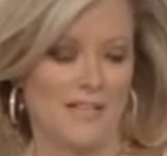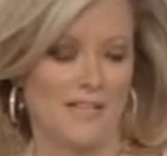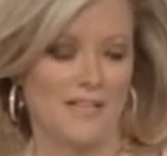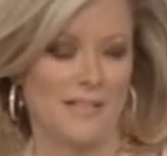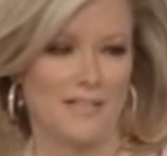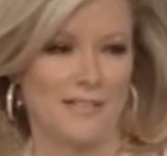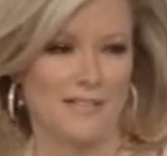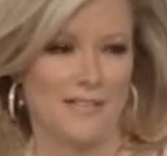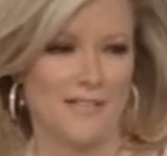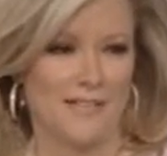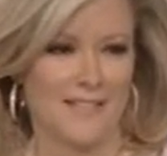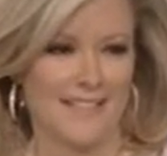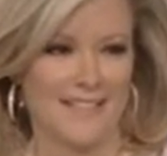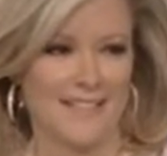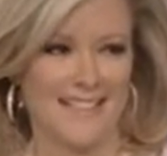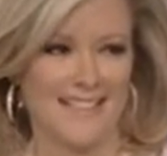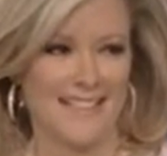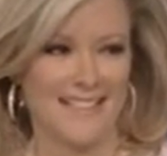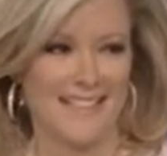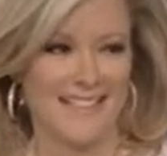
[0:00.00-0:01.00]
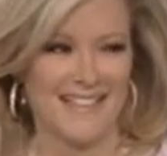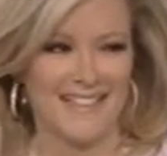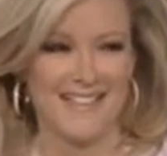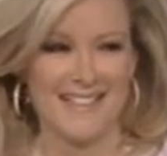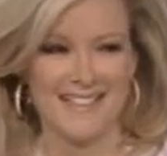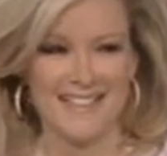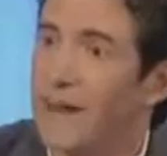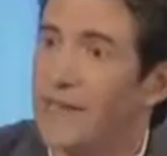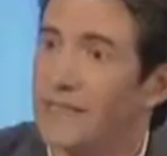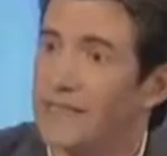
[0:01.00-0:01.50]
they have
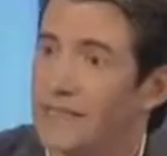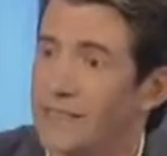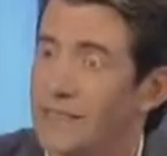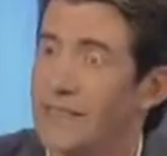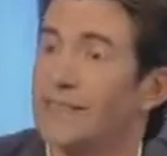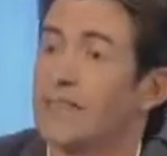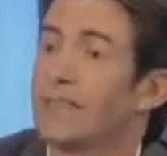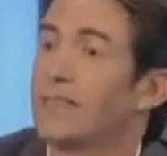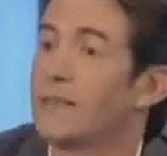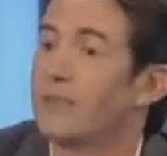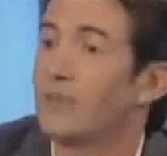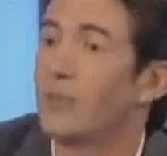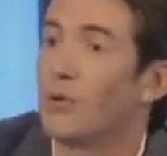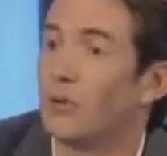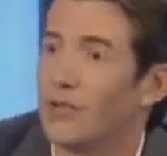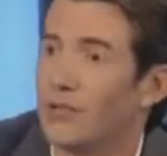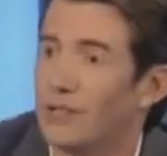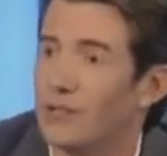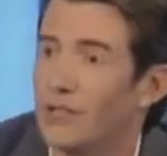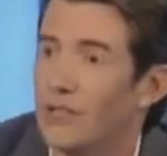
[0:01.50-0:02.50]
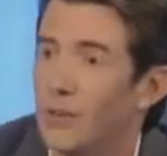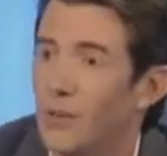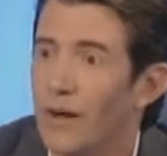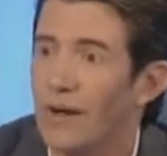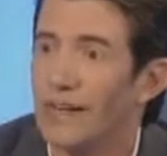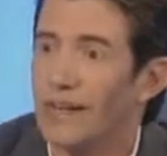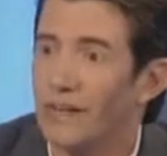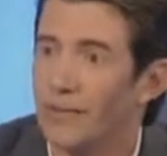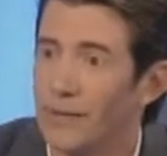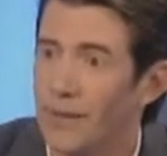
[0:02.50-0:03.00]
dedicated spaces because it's important. You
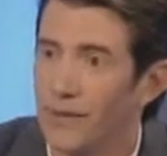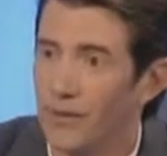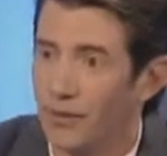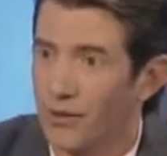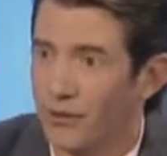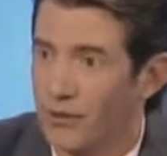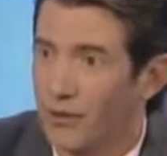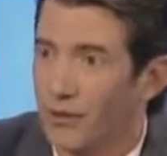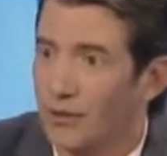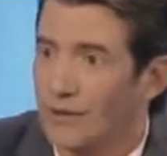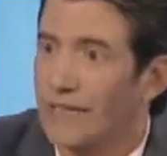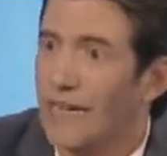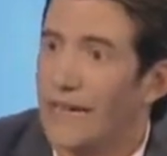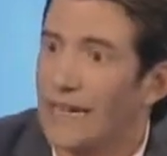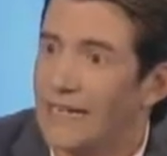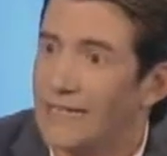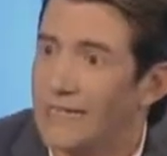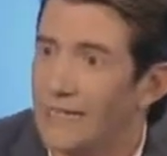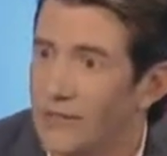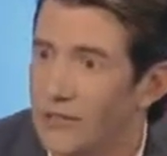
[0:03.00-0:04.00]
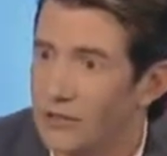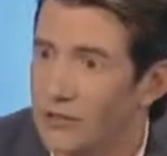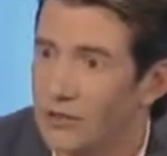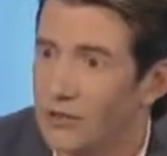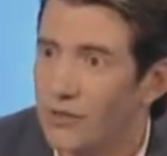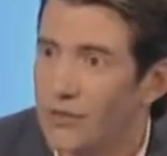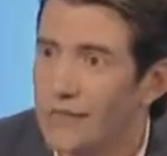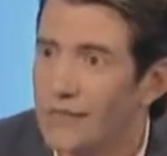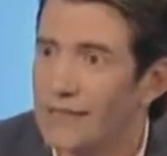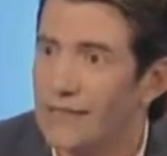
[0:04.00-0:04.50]
want to give people their own kind of
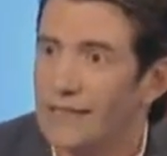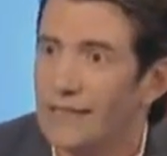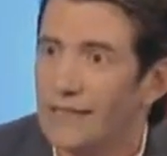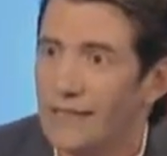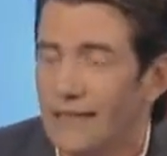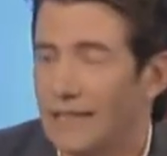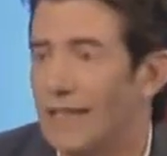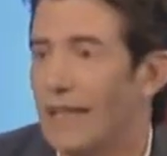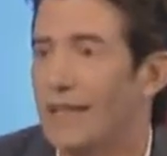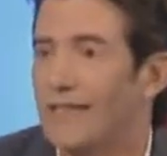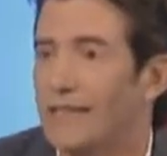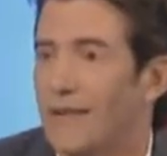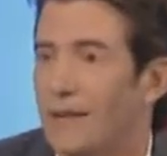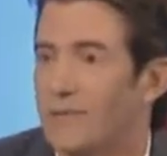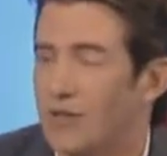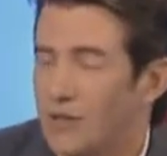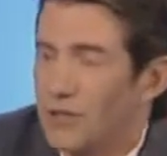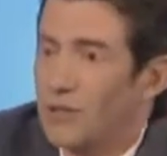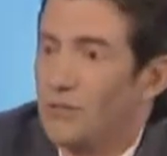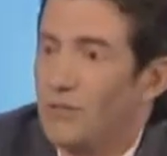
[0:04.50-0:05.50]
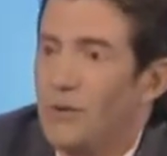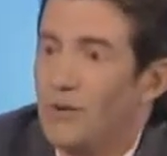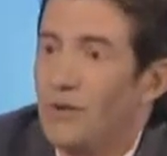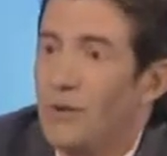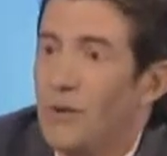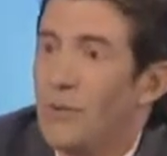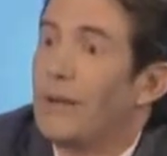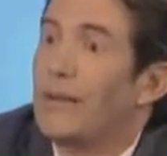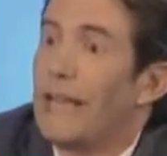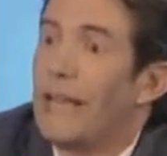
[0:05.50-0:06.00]
territories a lot of times because
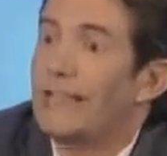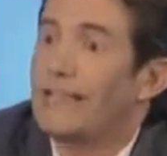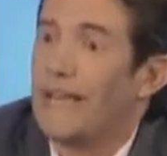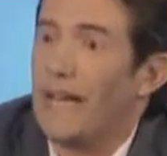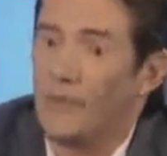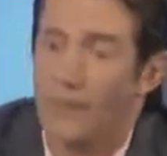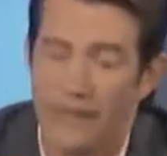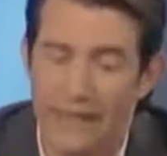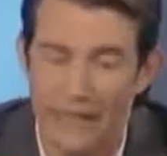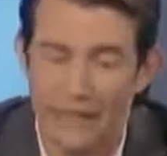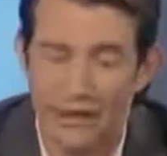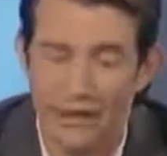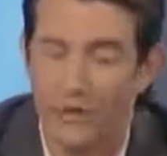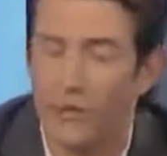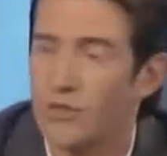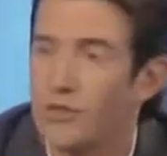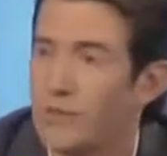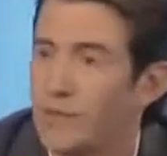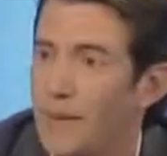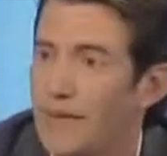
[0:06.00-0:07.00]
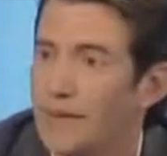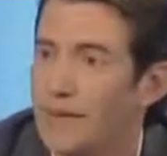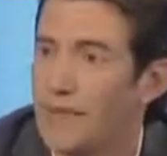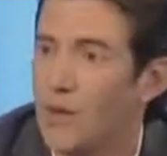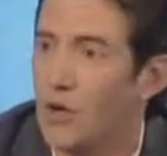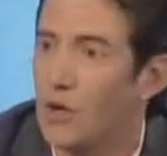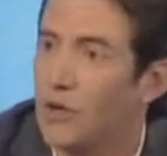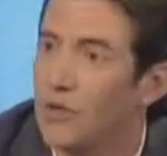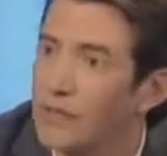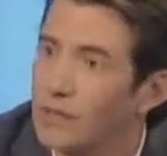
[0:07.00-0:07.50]
we like that. We need our own space
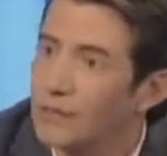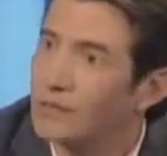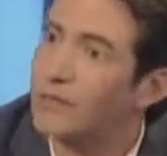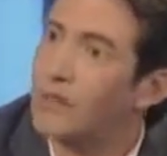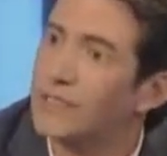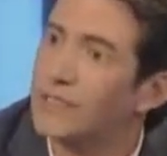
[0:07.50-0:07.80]
to own and